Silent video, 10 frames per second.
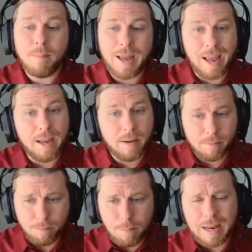A,
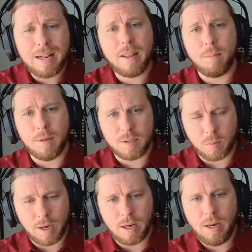made them this
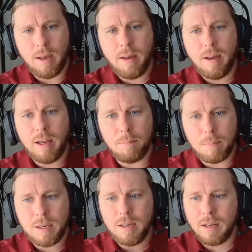way, and
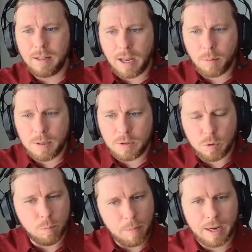B, allow me
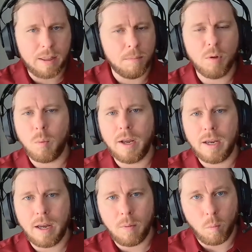to make them the
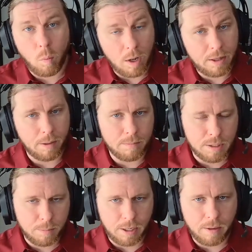way I want them
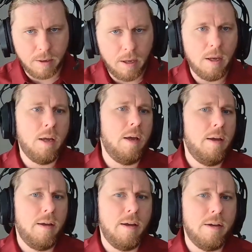to be.
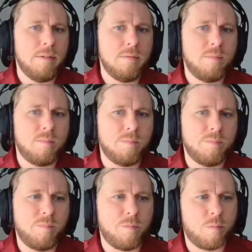And
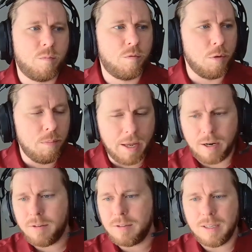from
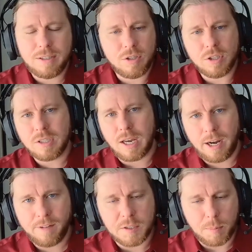there, it just
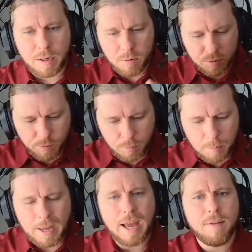kind of spirals from
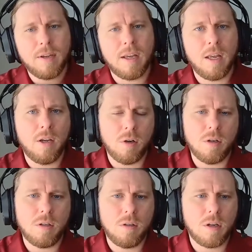them having a
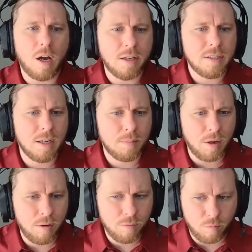good concept
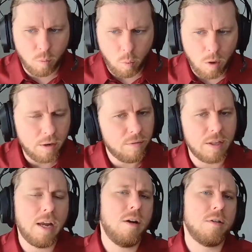of one of
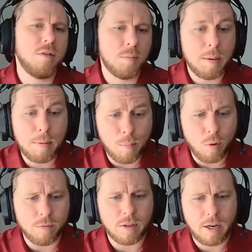the characters, maybe
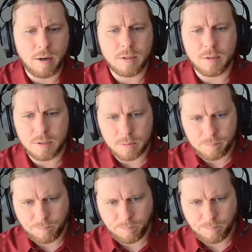more of the characters.